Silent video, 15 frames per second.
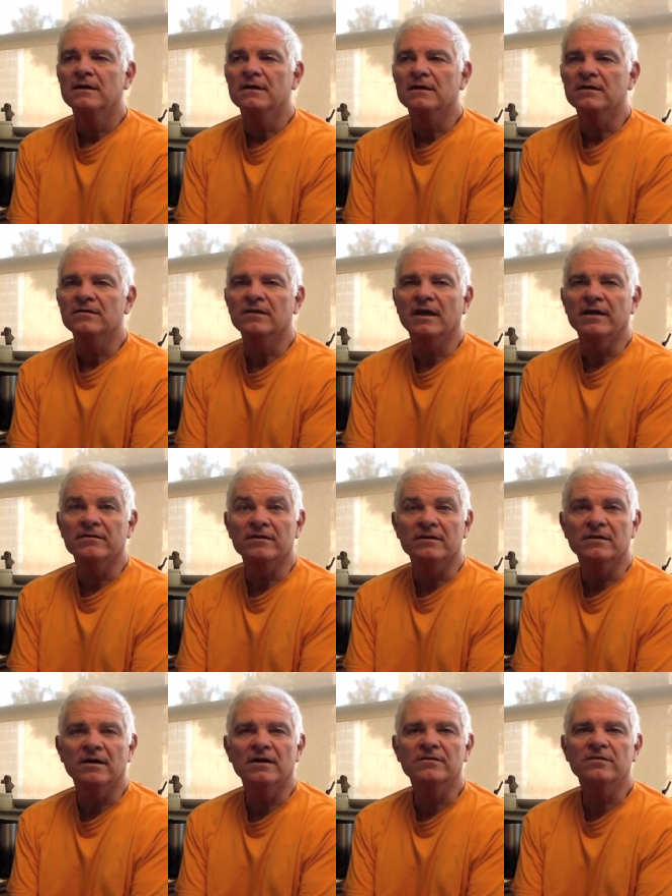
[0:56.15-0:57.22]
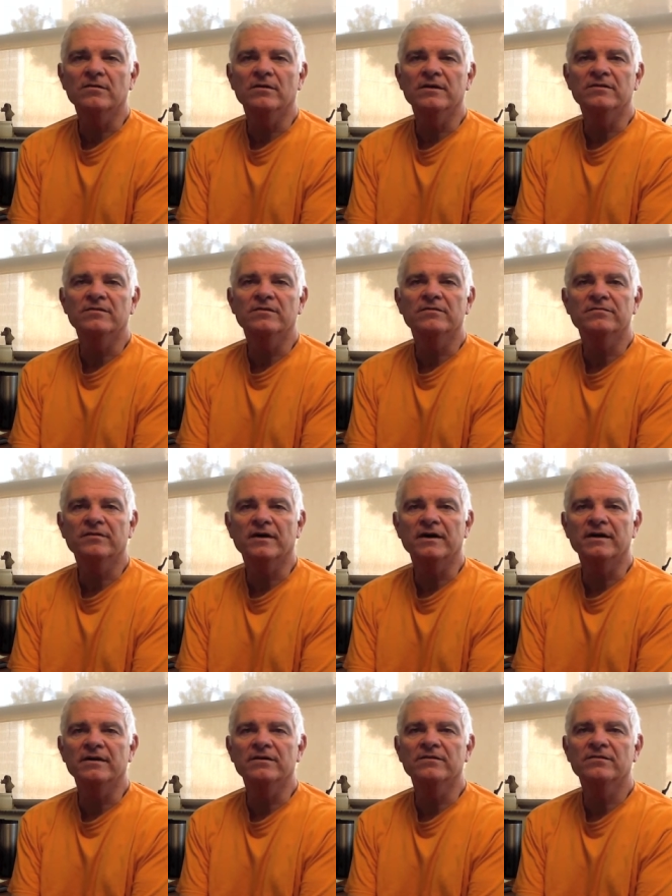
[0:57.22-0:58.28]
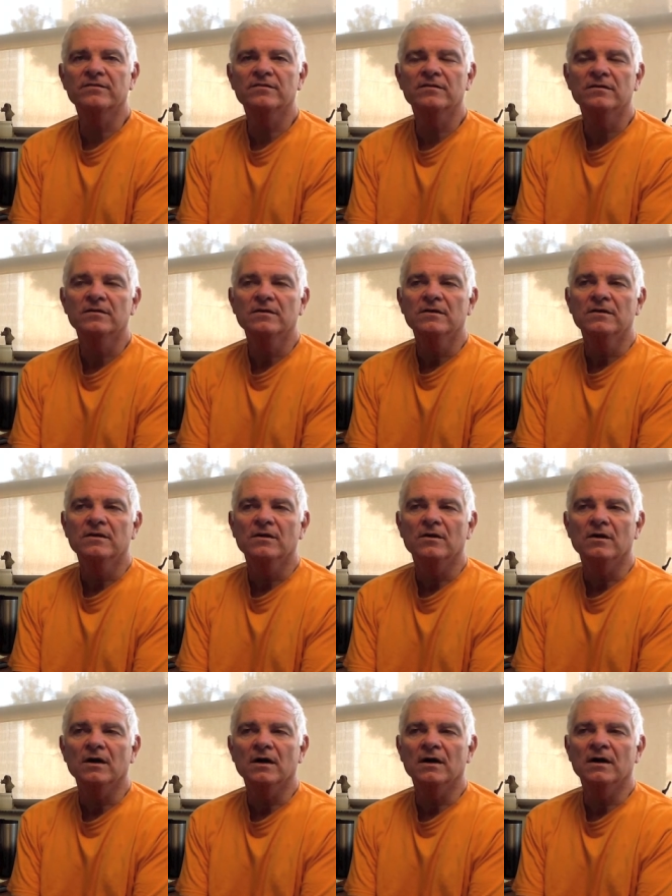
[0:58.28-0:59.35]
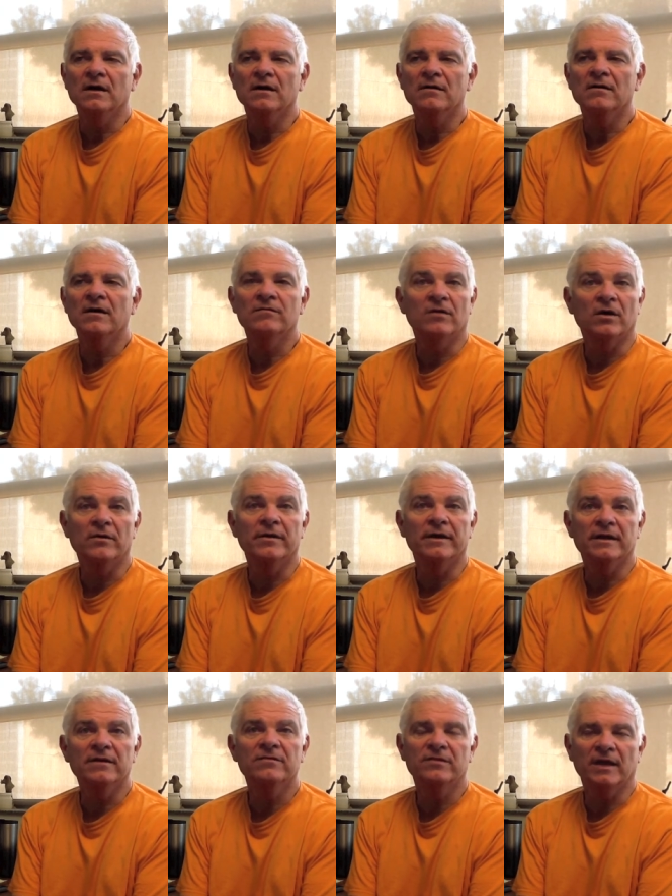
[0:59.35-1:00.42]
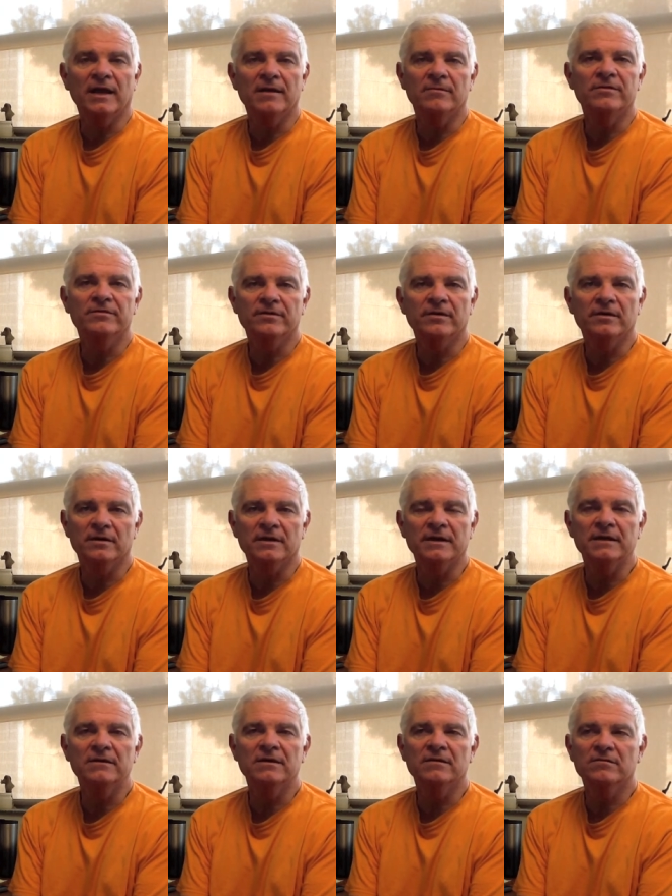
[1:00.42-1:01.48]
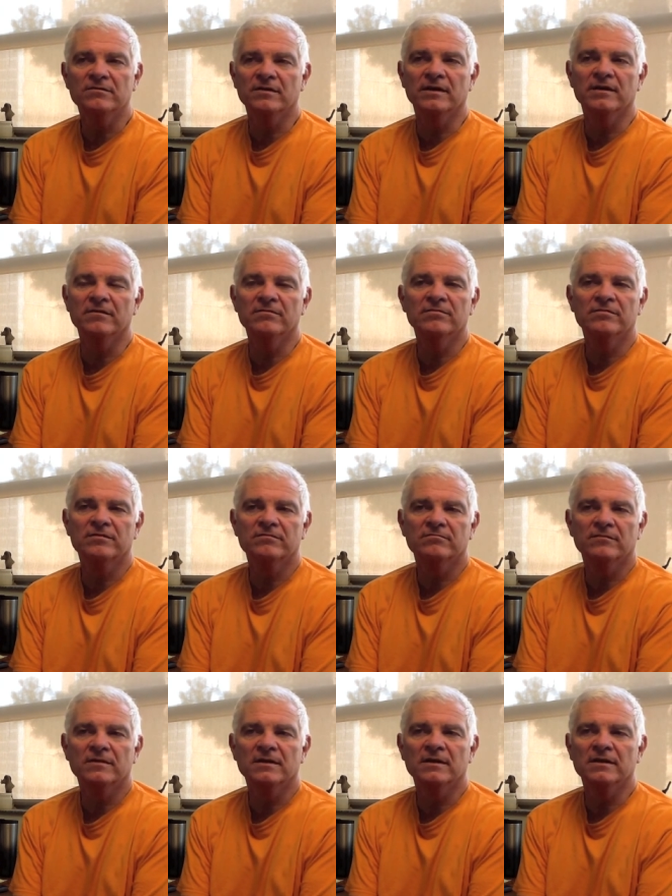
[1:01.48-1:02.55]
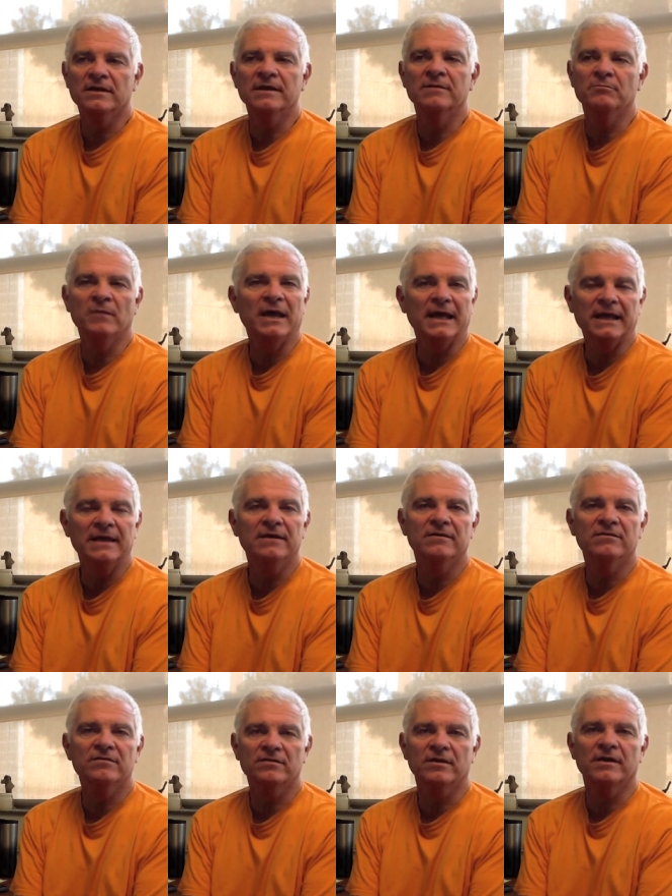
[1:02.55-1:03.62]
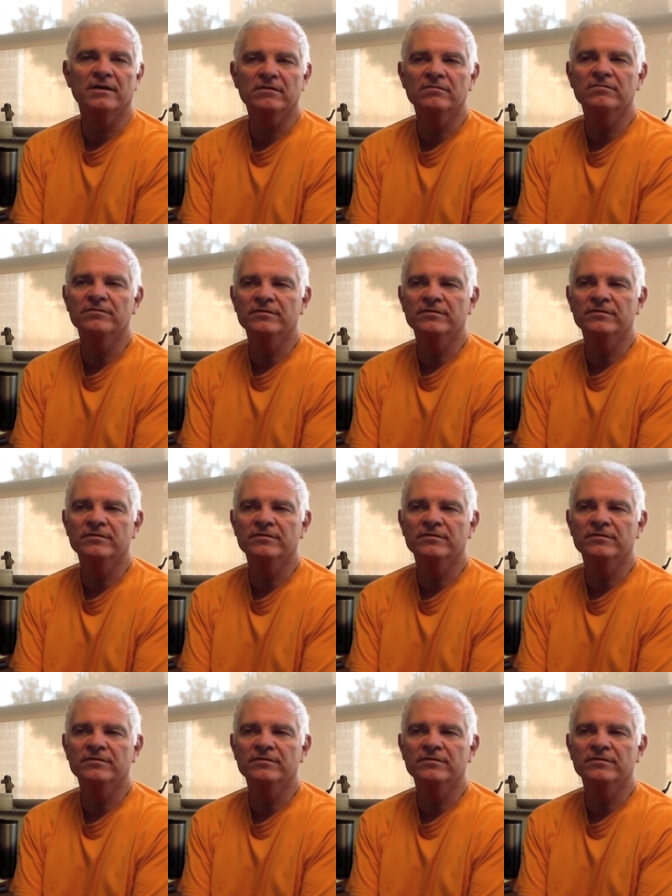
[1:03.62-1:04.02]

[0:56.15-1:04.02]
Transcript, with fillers: As, as a consequence, the fires uh, have already established early instead of uh, in May instead of